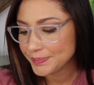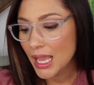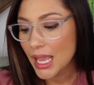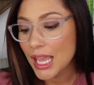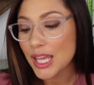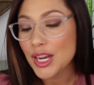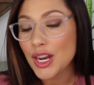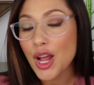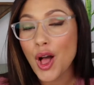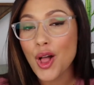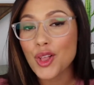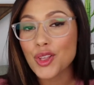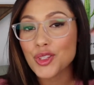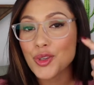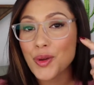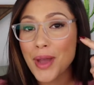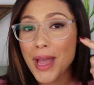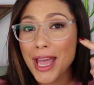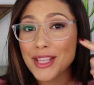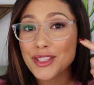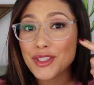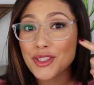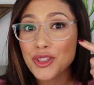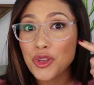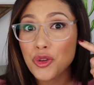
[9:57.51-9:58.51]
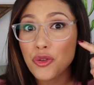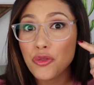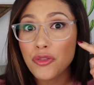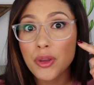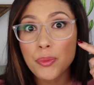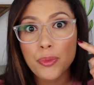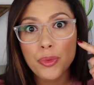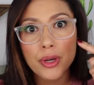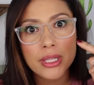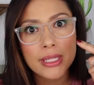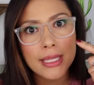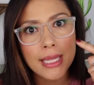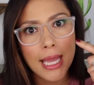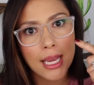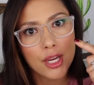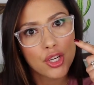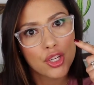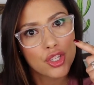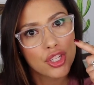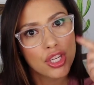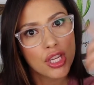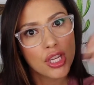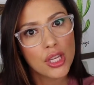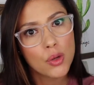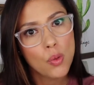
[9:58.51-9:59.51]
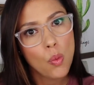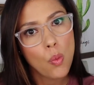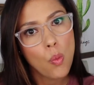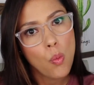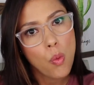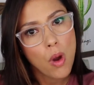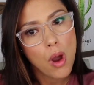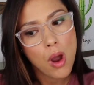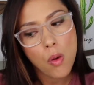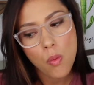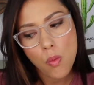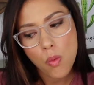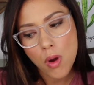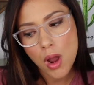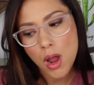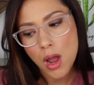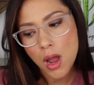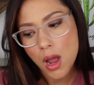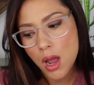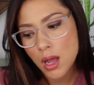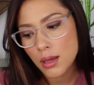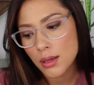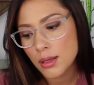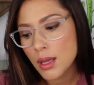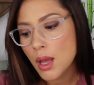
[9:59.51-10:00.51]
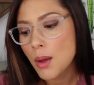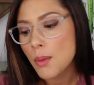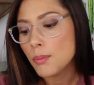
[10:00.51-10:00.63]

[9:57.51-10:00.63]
It also has U V protection, what what?